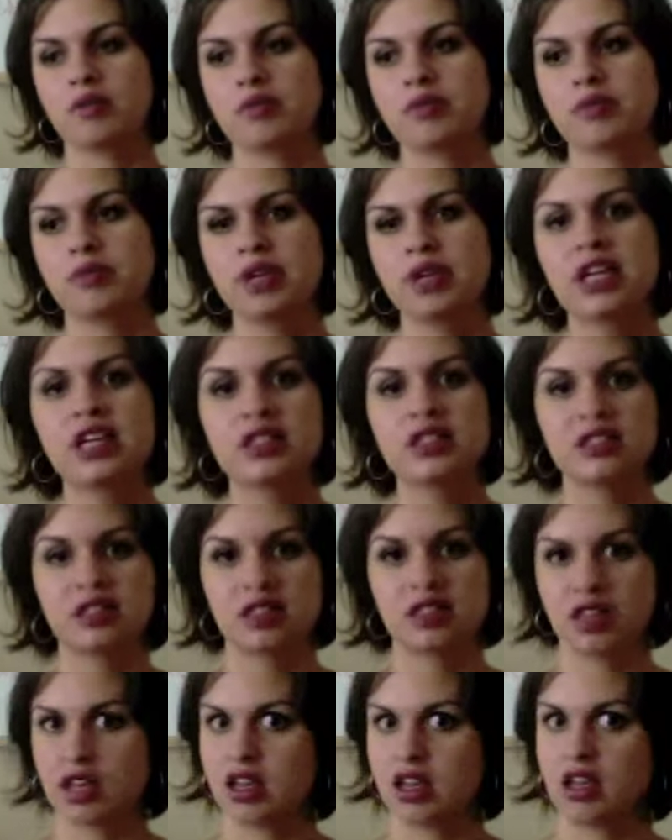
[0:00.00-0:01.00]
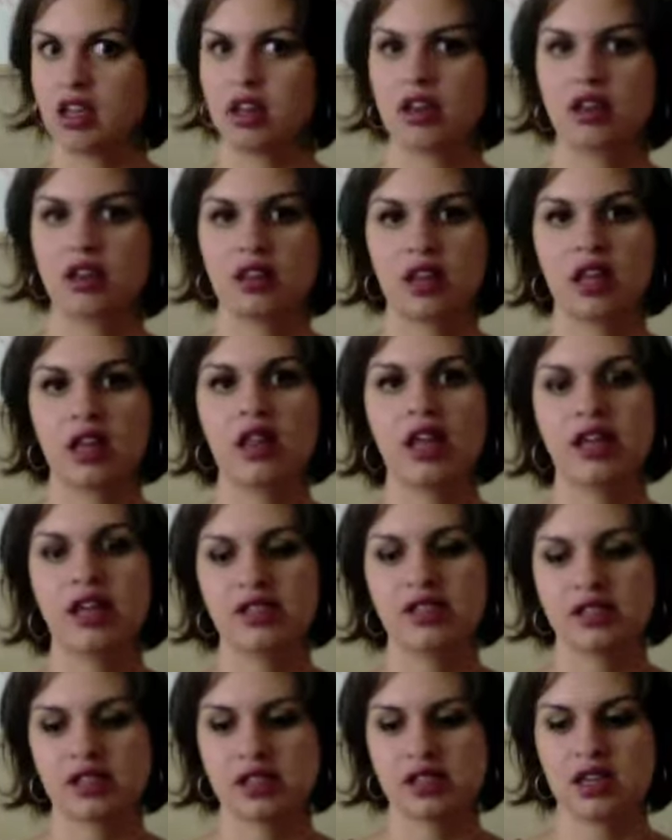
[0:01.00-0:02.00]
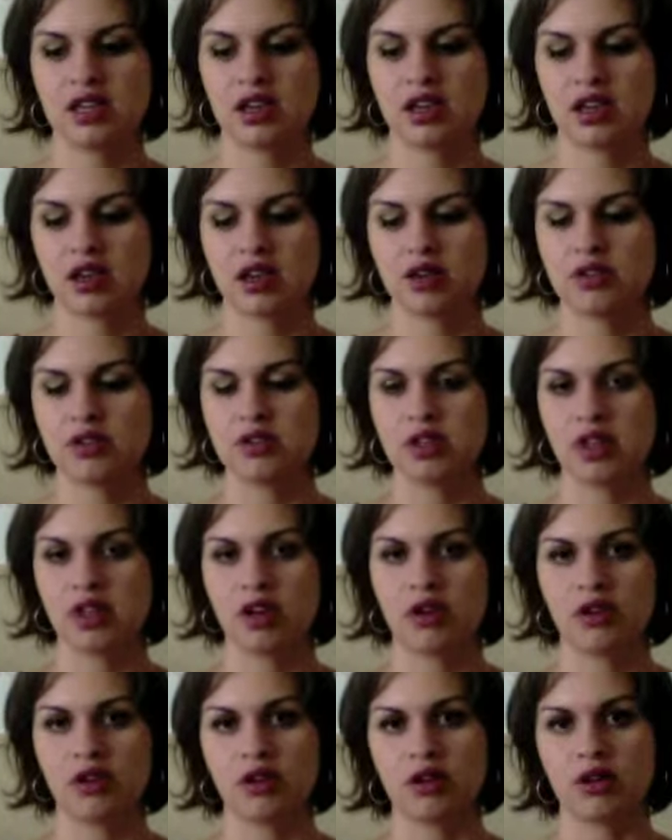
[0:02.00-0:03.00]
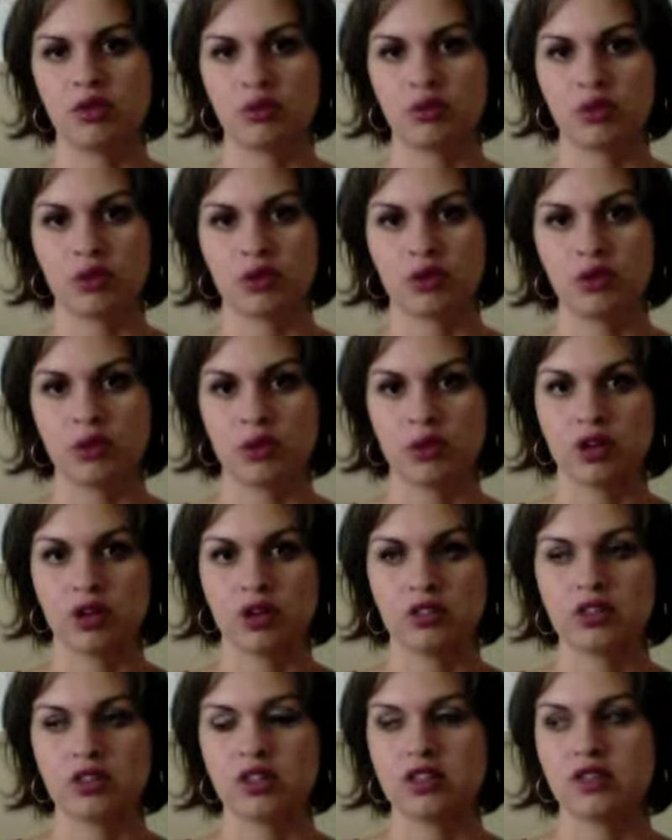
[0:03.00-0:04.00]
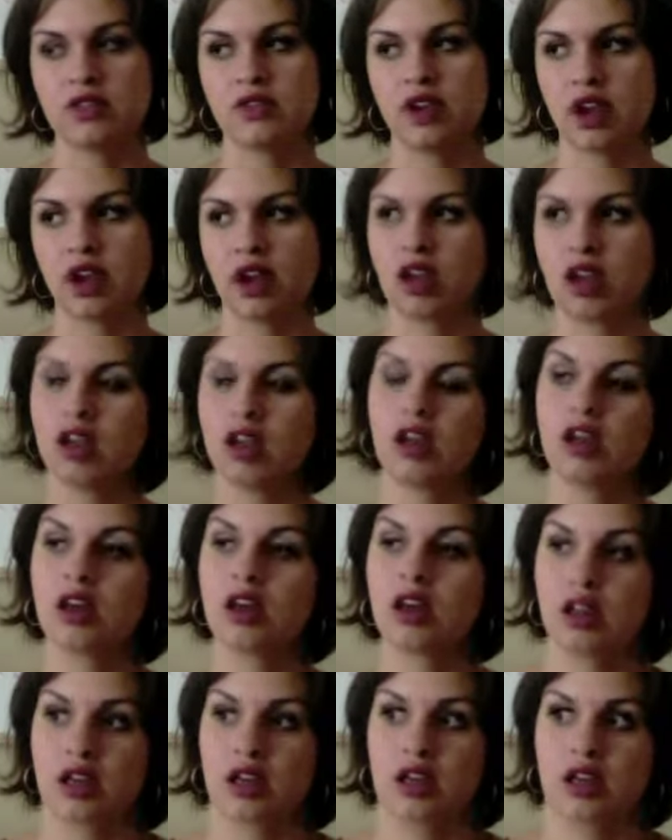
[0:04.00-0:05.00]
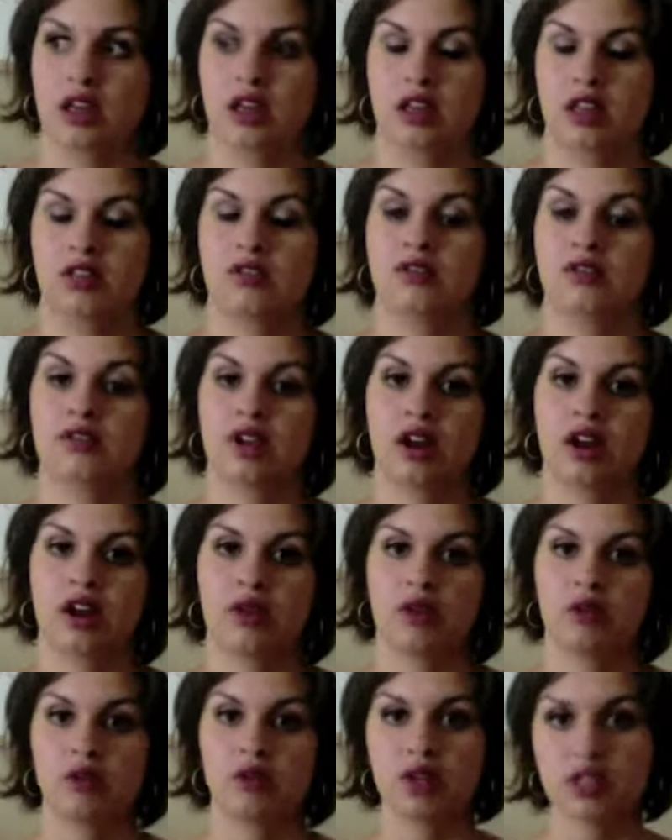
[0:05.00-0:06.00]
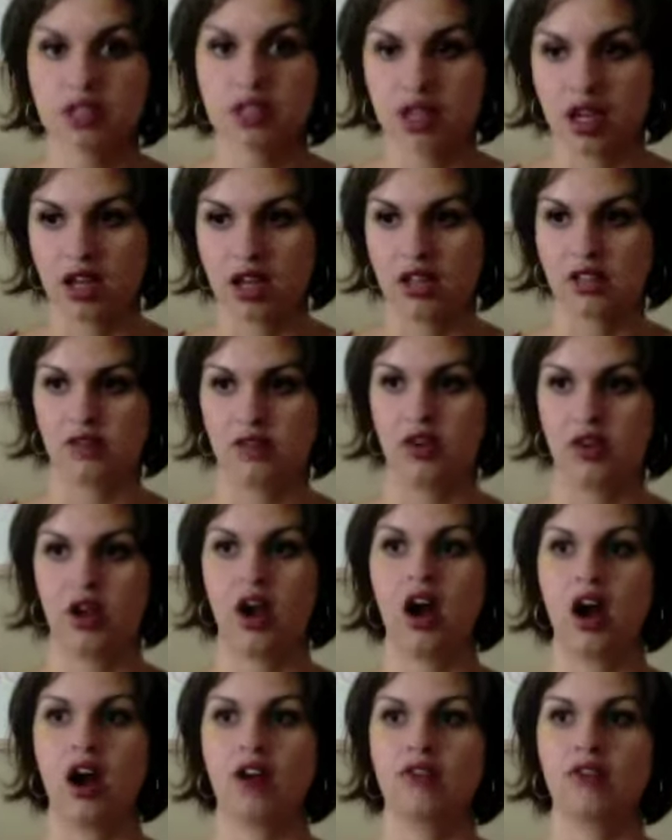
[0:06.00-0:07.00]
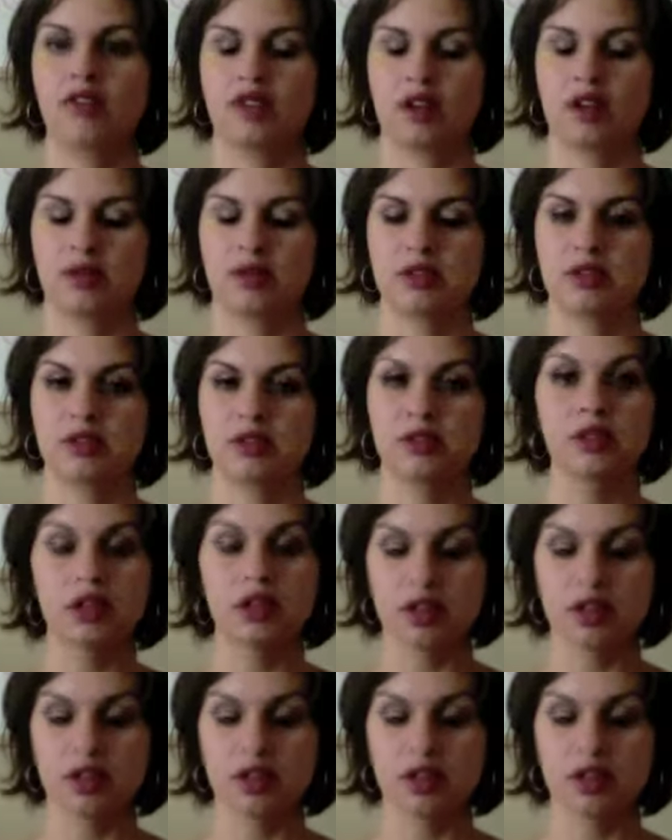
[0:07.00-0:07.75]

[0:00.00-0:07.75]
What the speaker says: because they like to stay cocooned in their own little world. It's very risky, and it's very hard for them to